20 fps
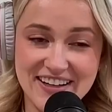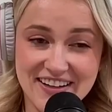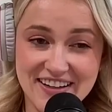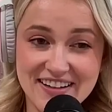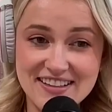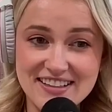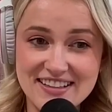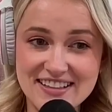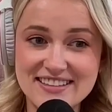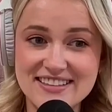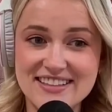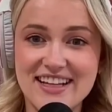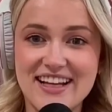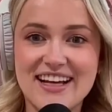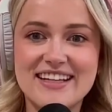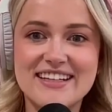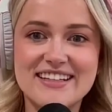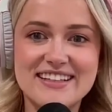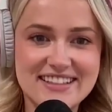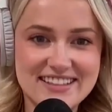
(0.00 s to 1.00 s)
heard it's
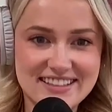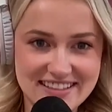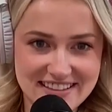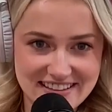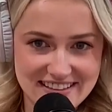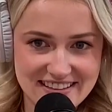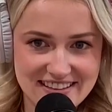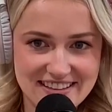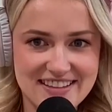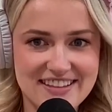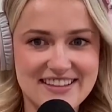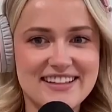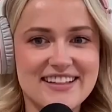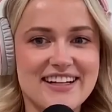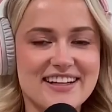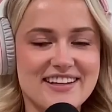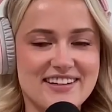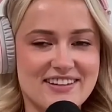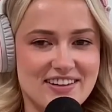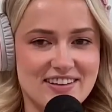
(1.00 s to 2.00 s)
like
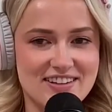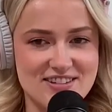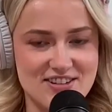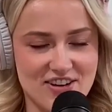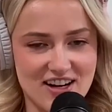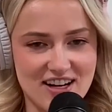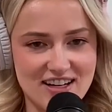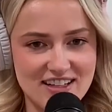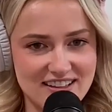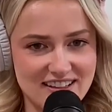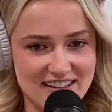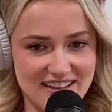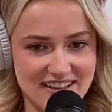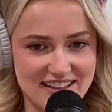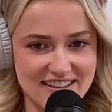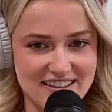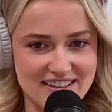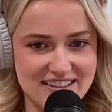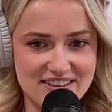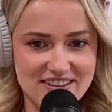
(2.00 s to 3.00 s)
a hard drug, like
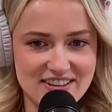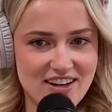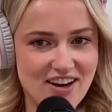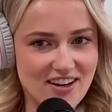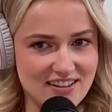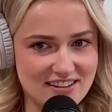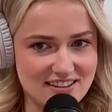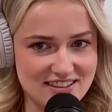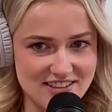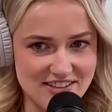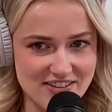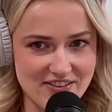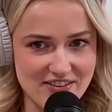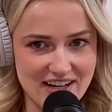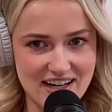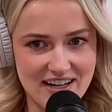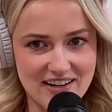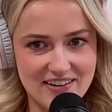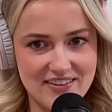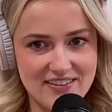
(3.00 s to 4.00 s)
it knocks you
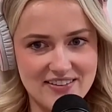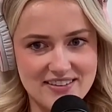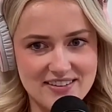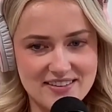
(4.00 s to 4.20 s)
out.